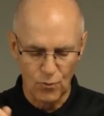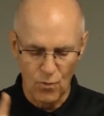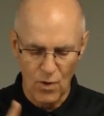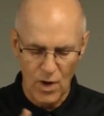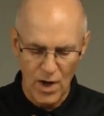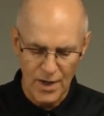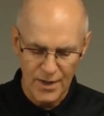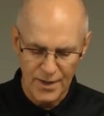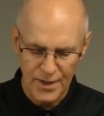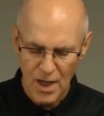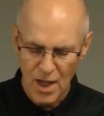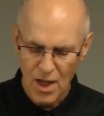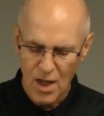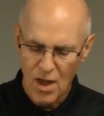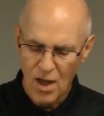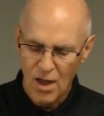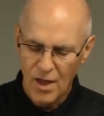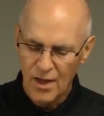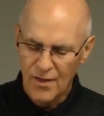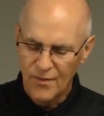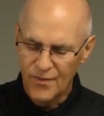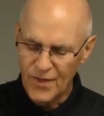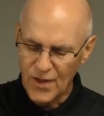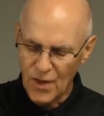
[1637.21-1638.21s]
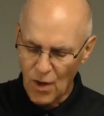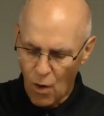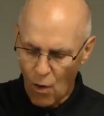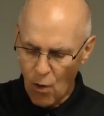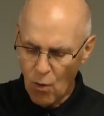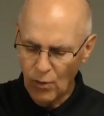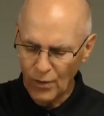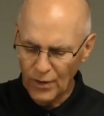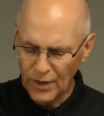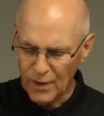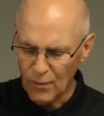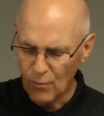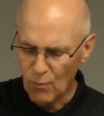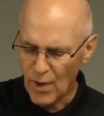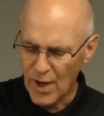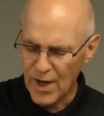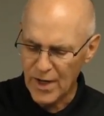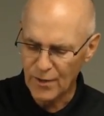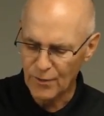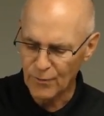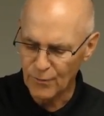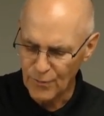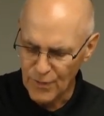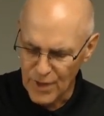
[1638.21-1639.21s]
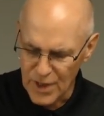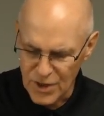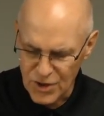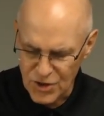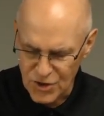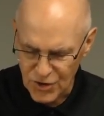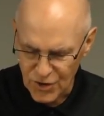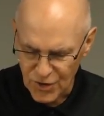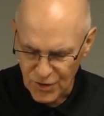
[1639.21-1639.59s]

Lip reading: One, the only way to reach